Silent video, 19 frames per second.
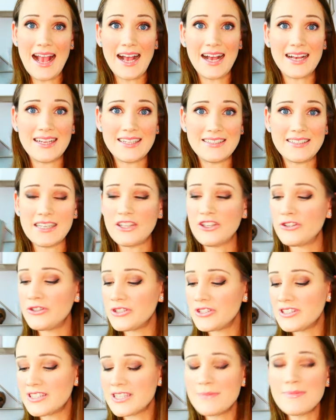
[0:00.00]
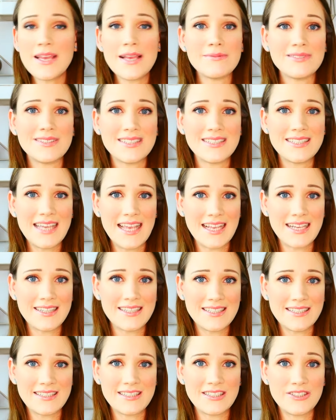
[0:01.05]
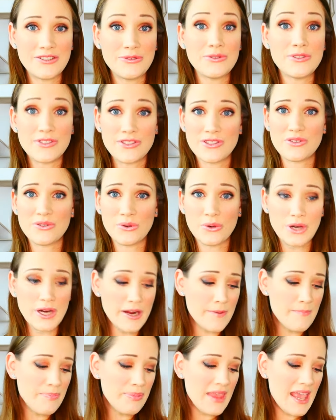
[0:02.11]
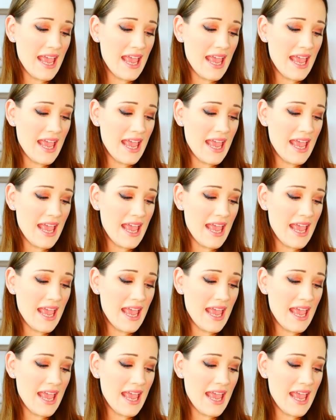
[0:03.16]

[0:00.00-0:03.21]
And you used to be able to take these to the store,